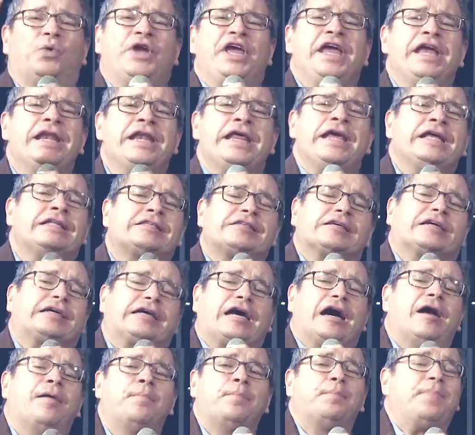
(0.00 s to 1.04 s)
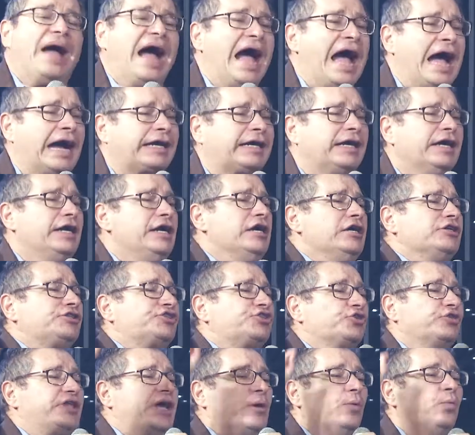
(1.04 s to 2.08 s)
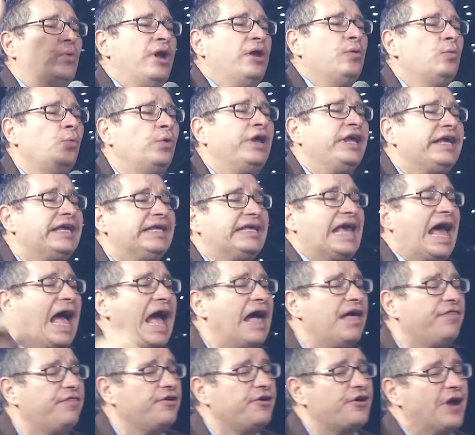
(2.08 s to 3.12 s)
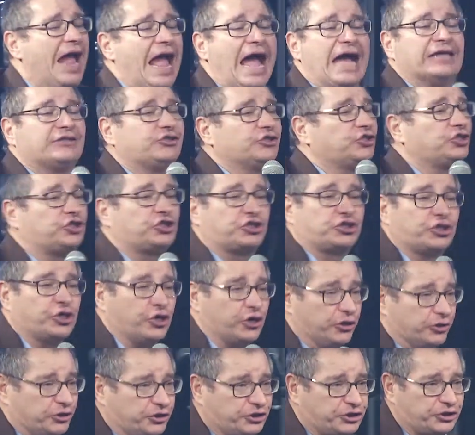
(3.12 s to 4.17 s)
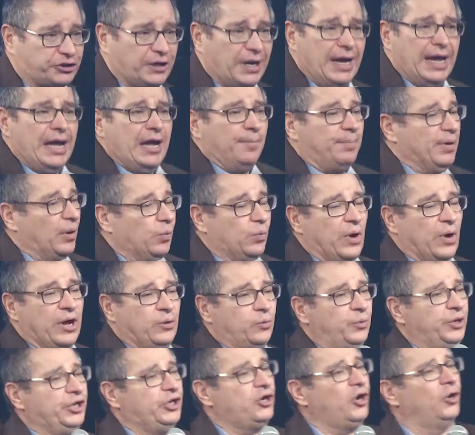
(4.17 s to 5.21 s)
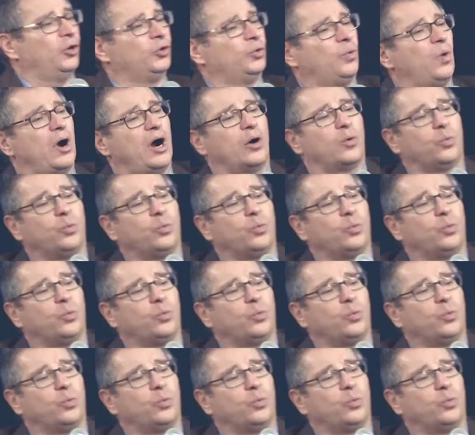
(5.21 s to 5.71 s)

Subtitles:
we need to come back so that when we gather as a church, but when we go to our